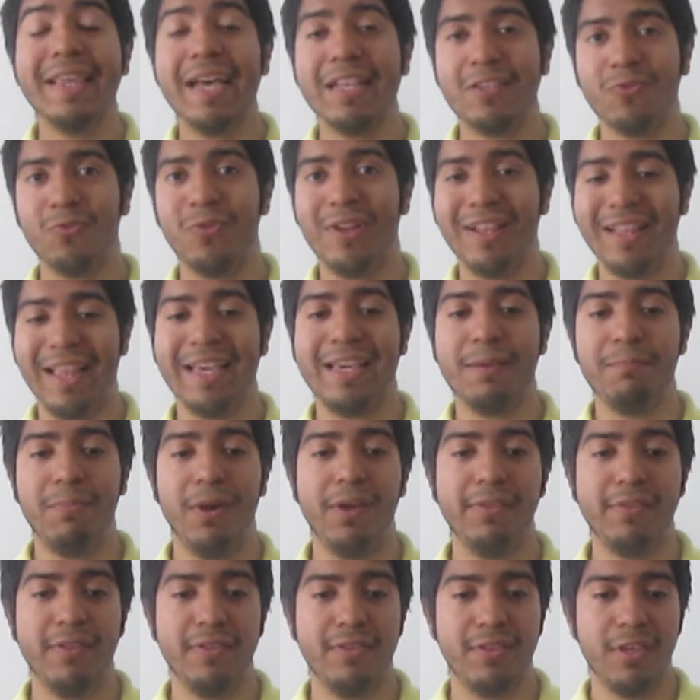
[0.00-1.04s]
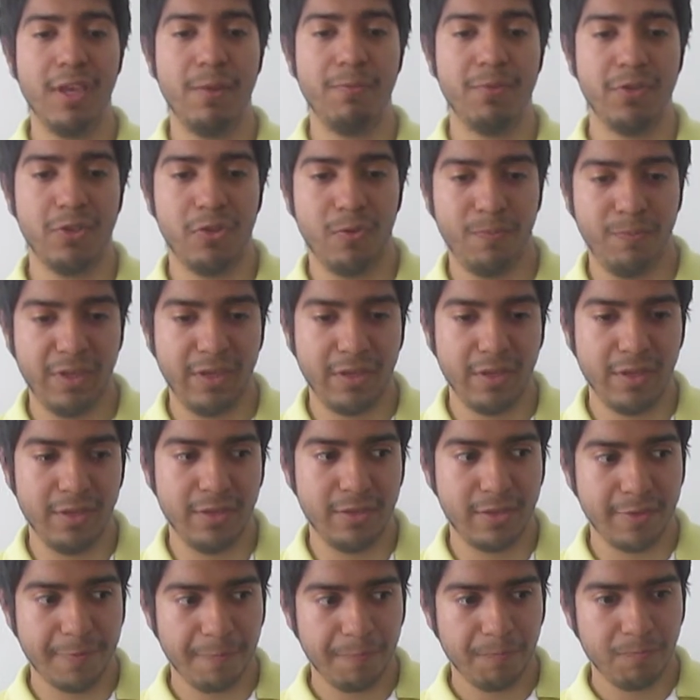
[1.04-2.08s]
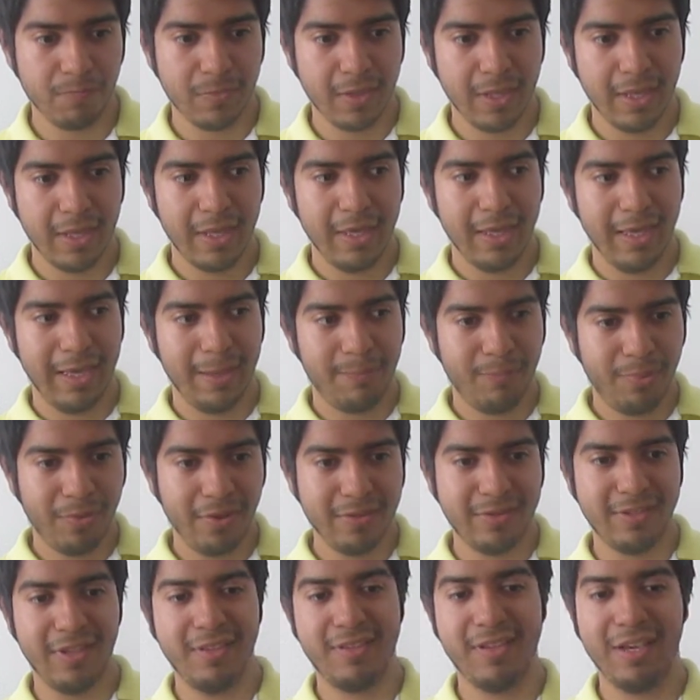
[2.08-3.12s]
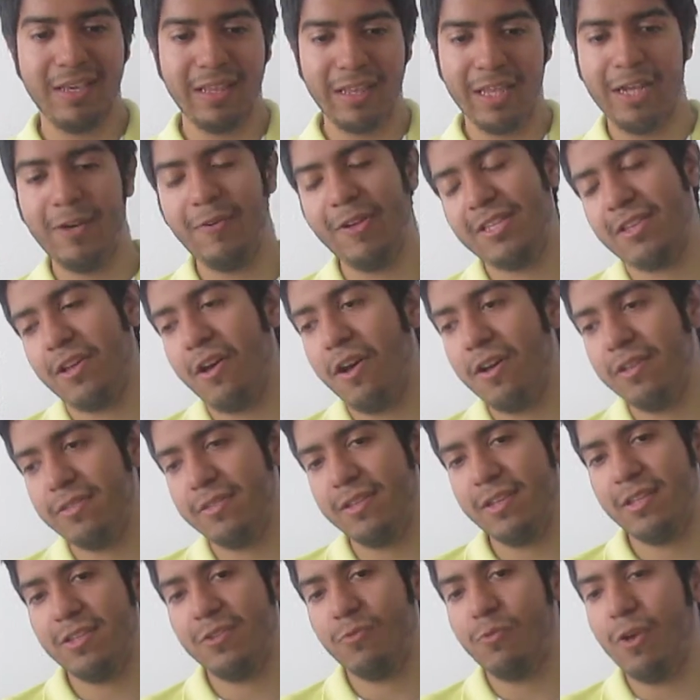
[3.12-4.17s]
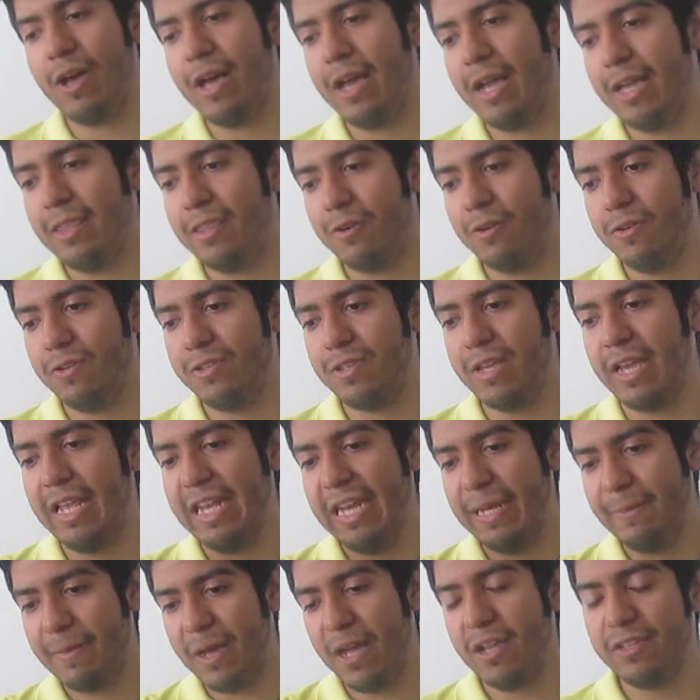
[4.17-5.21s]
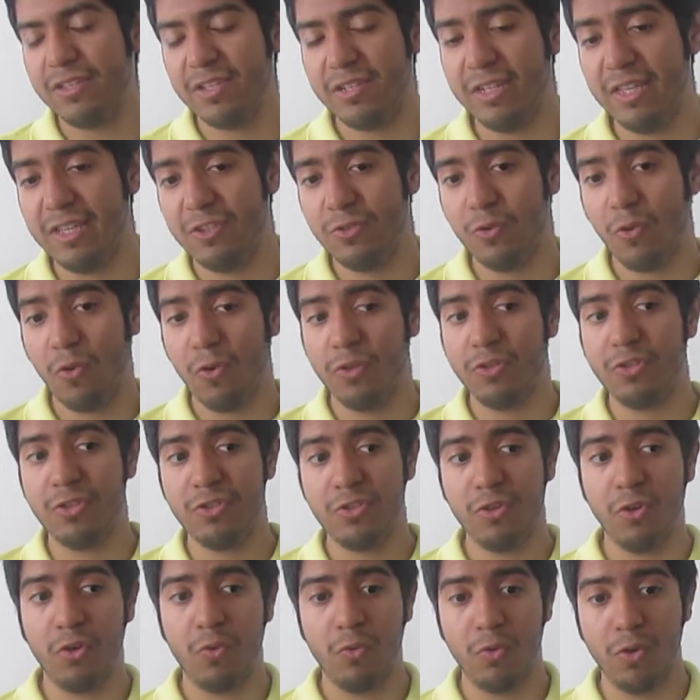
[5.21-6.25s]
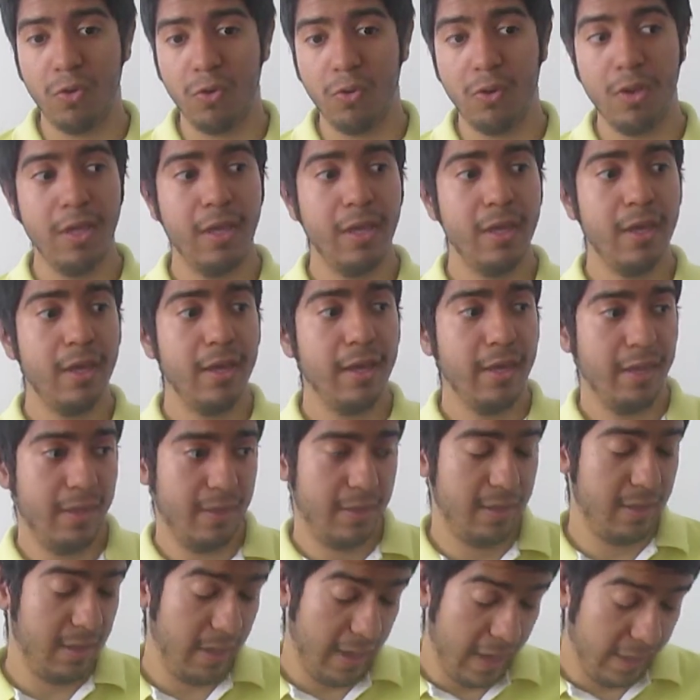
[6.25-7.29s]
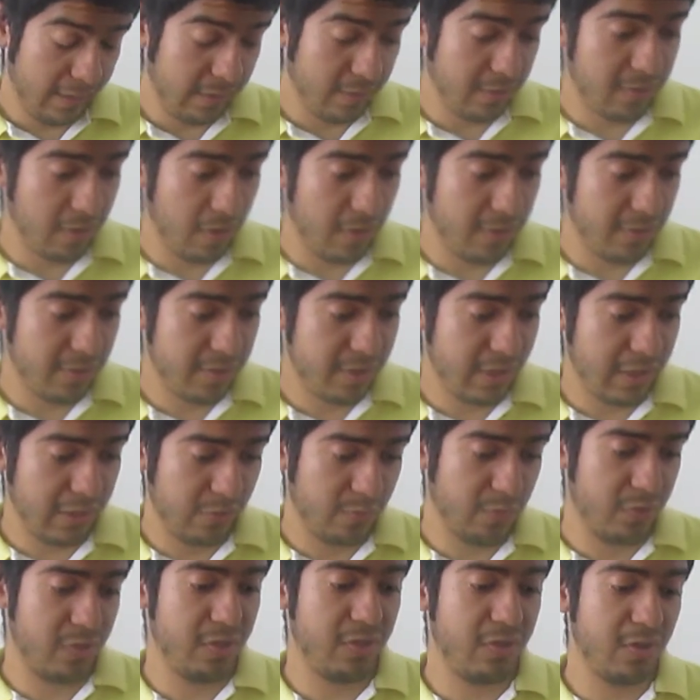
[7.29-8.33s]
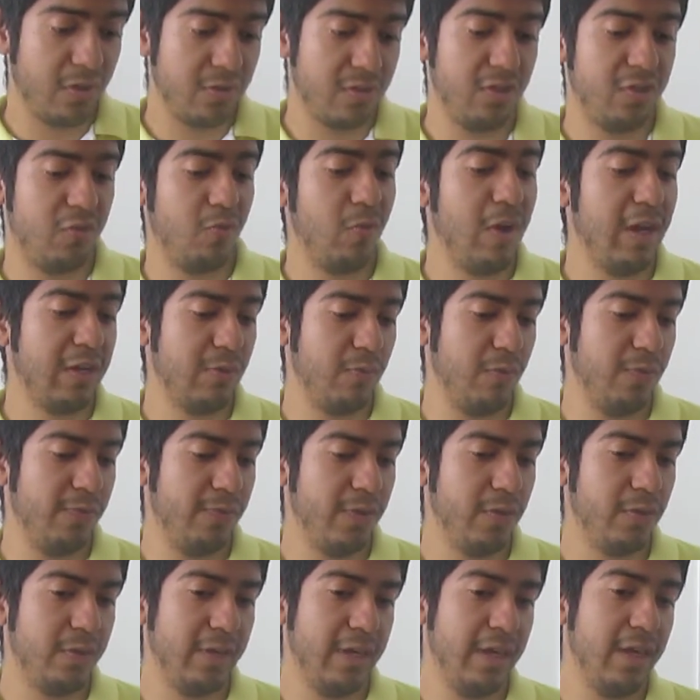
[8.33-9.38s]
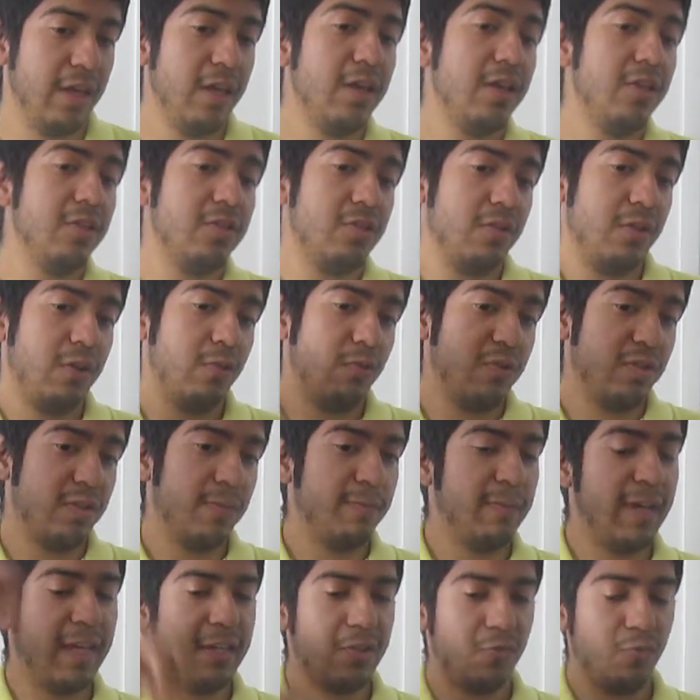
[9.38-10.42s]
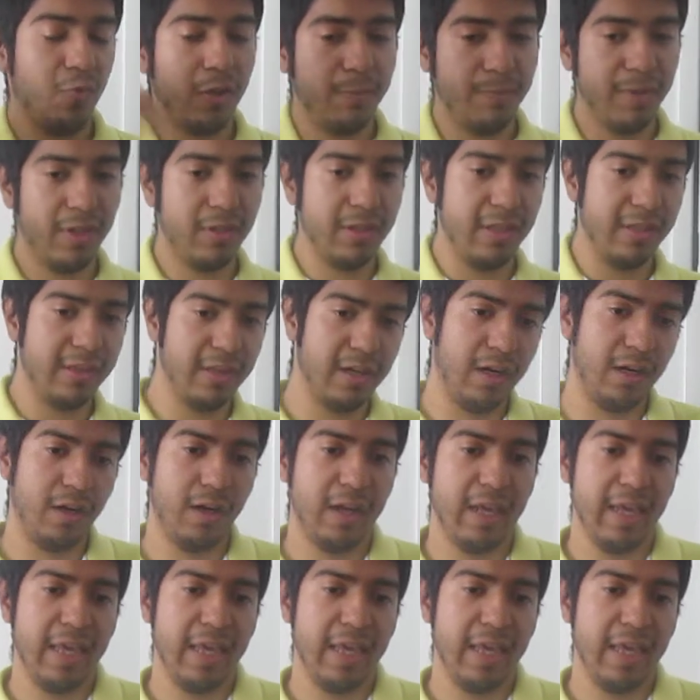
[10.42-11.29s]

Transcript: that's what I like about this episode because it puts into hilarious context why there's animosity towards Toru at the start of the season when she starts interacting with Yuki. So there was some nice role building there.